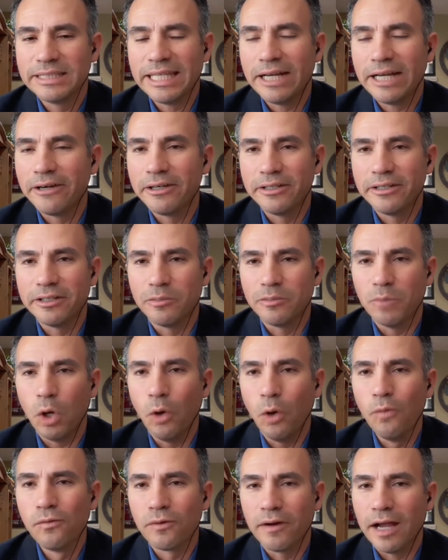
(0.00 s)
carry them
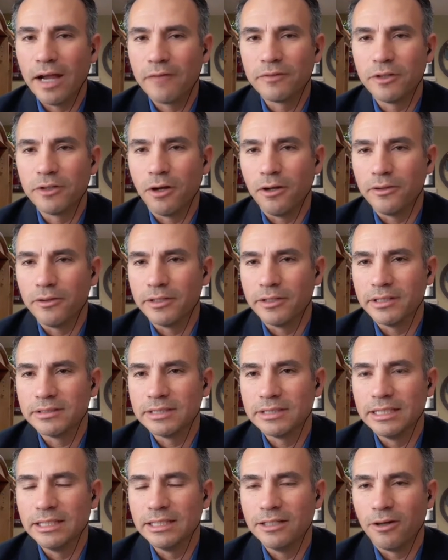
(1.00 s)
over after all
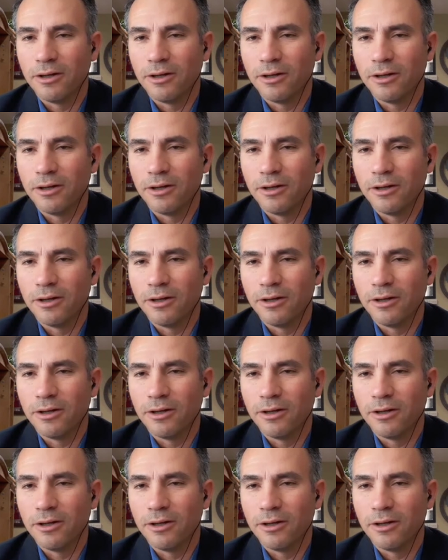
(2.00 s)
this?